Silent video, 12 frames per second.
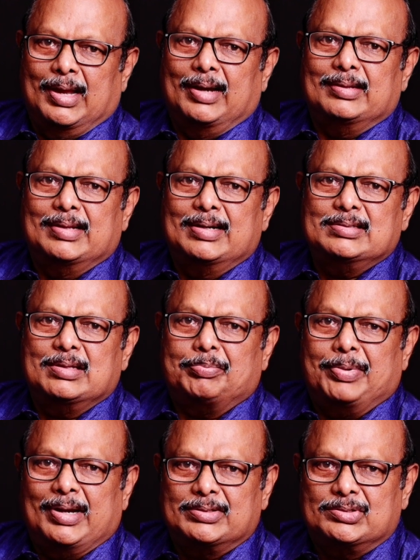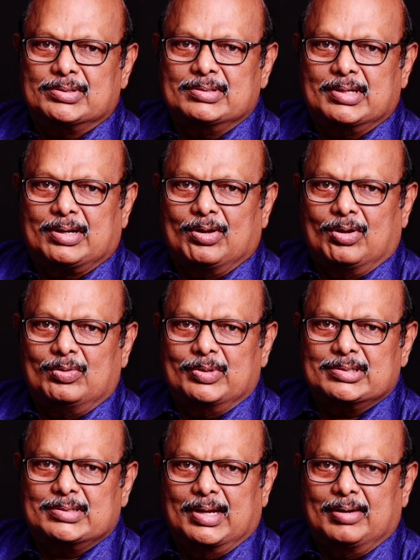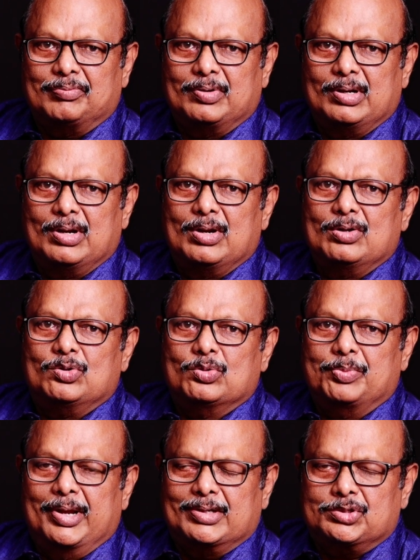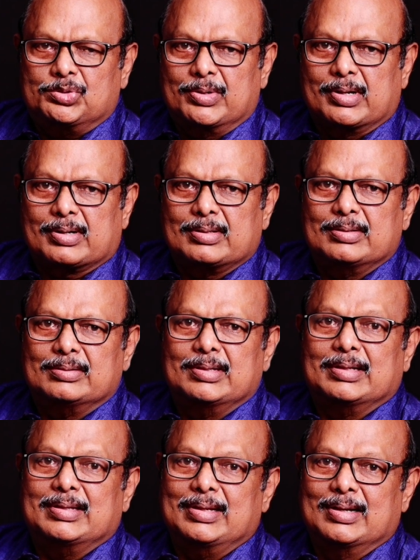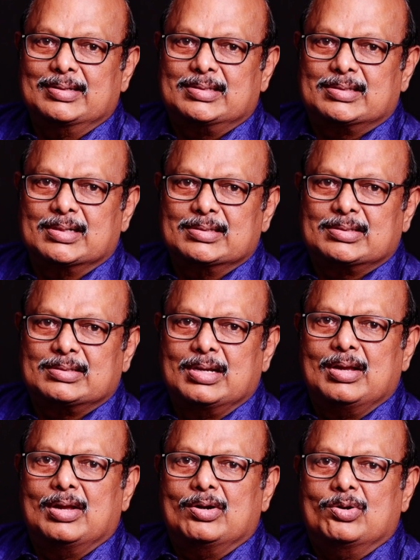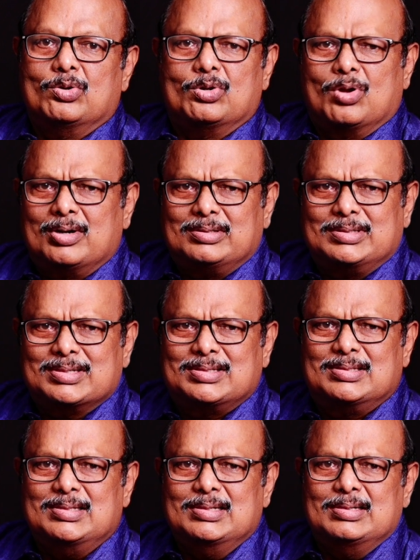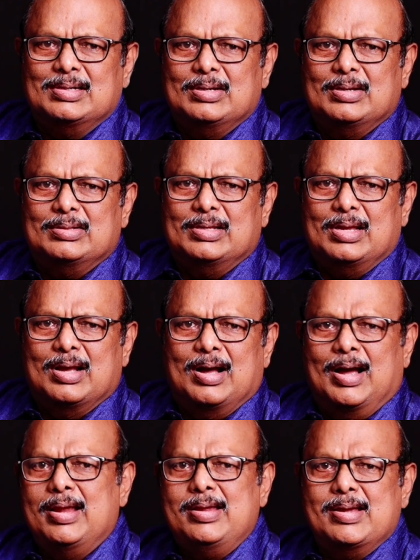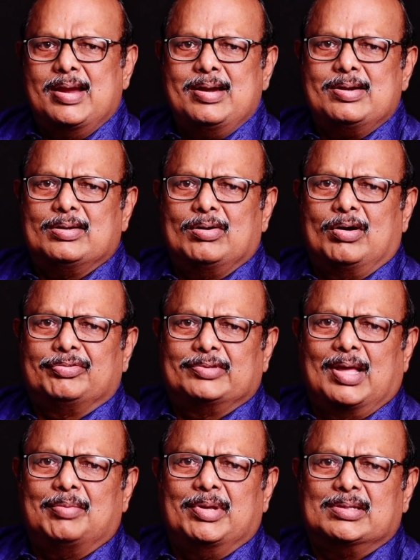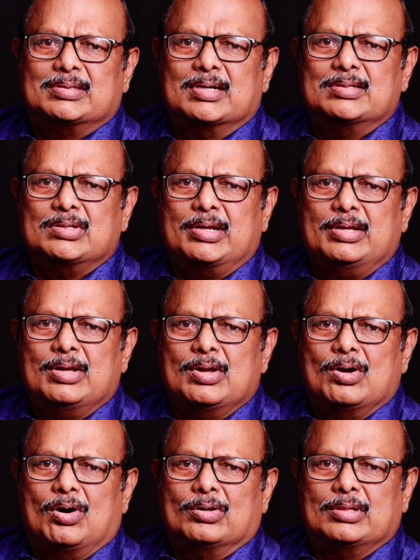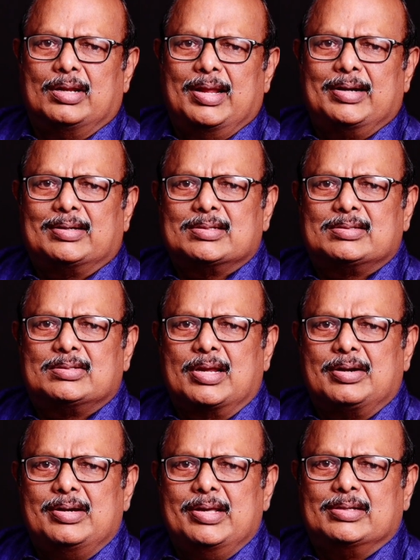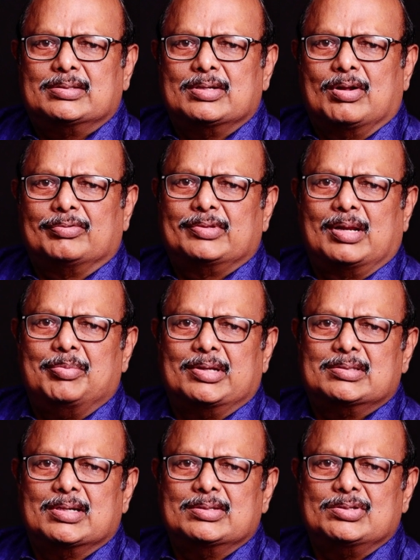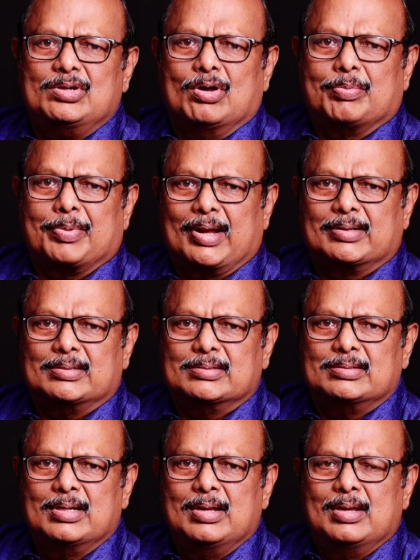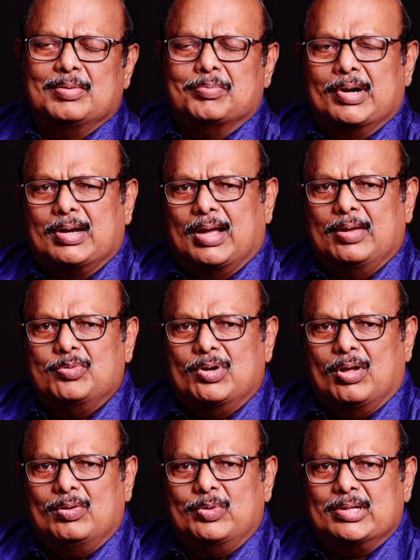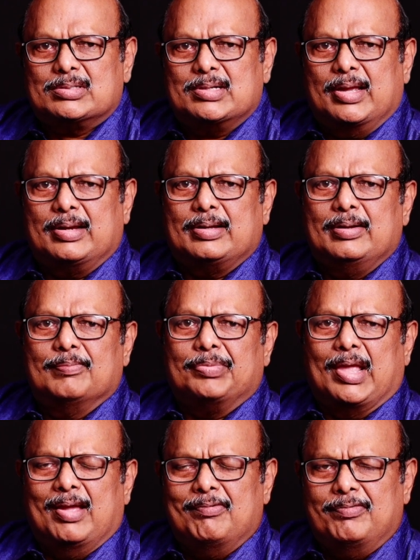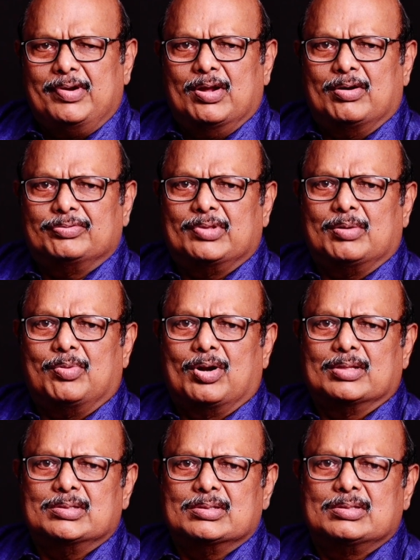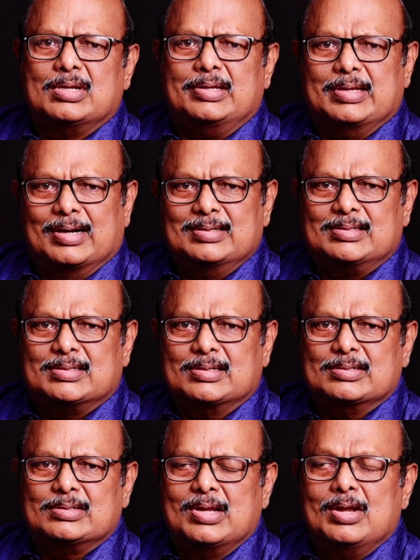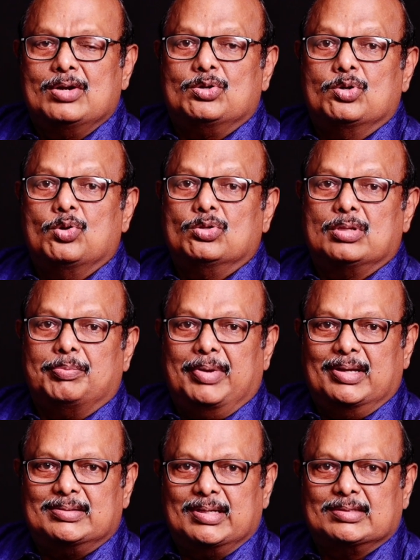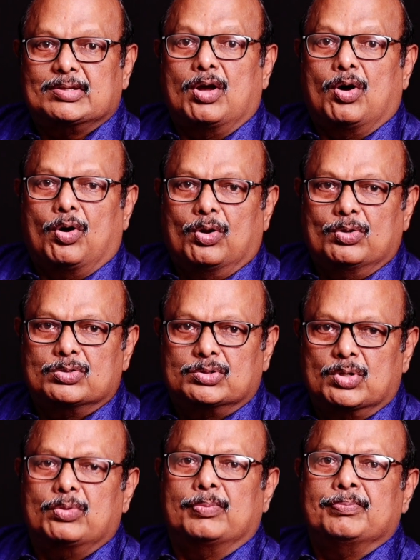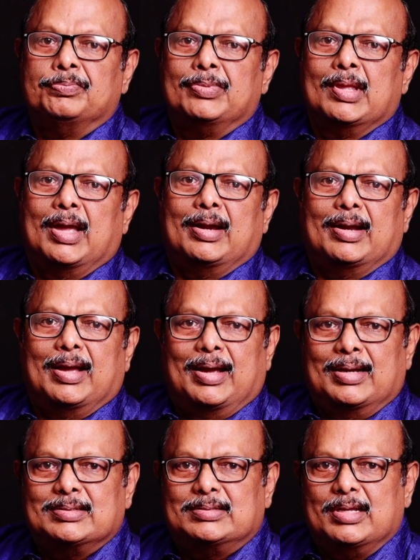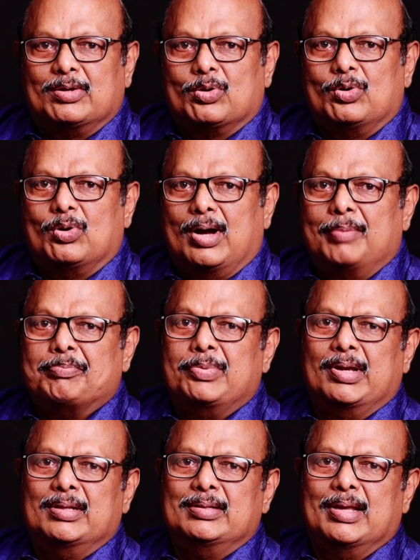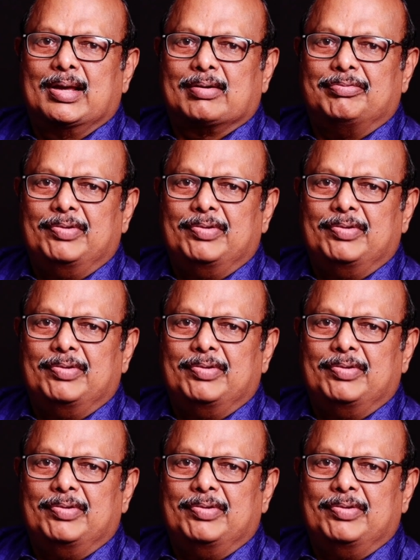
And that is a passion that I always have, to make sure that the youngsters know not just the high-end ophthalmic surgery or the latest techniques in ophthalmic surgery or practice, but I would always like every ophthalmologist, youngsters, to know the basics also. And as they grow up in their